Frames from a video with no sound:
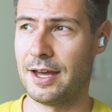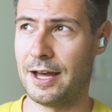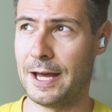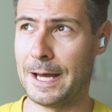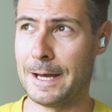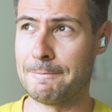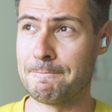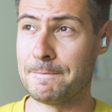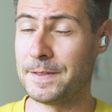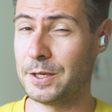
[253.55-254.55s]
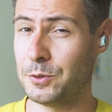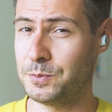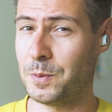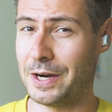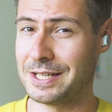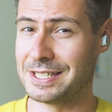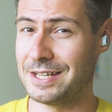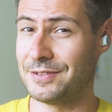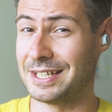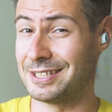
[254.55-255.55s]
The good part is that
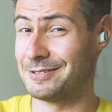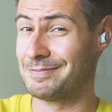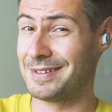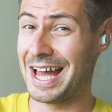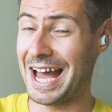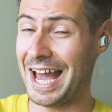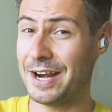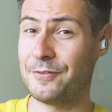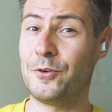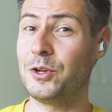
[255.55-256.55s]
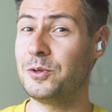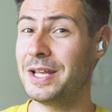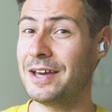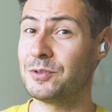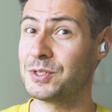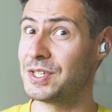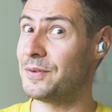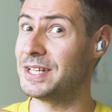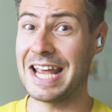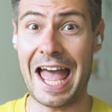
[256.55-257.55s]
even at higher volume levels,
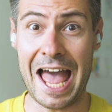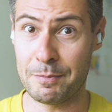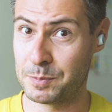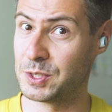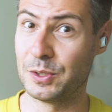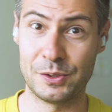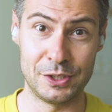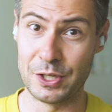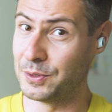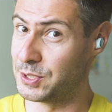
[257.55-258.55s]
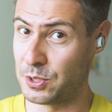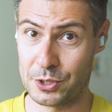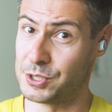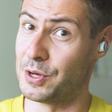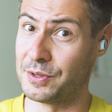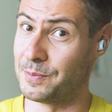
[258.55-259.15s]
there is absolutely no distortion on the